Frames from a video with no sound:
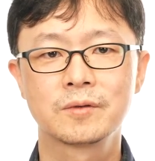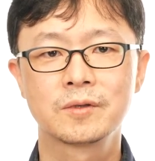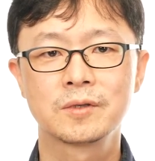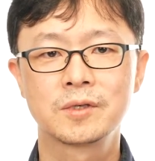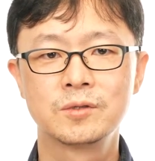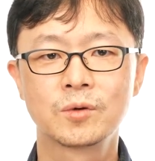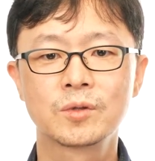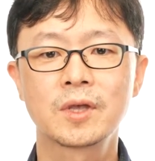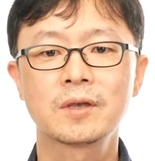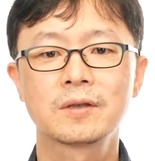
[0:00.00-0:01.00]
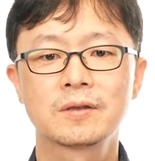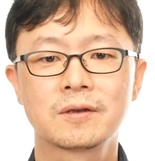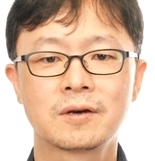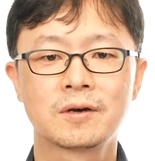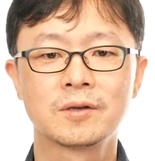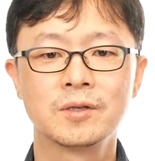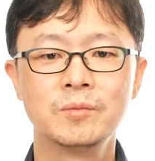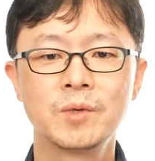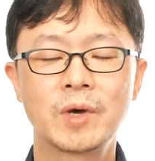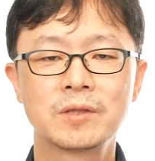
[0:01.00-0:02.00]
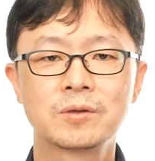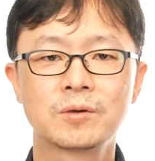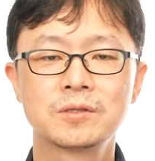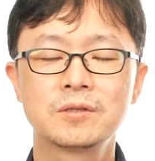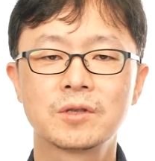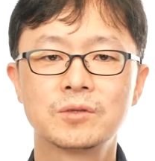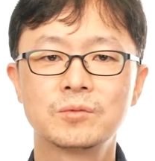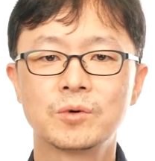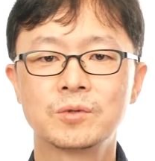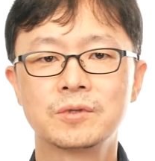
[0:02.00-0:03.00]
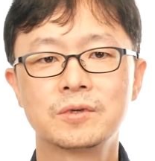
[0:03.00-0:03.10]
dashboards that we can use.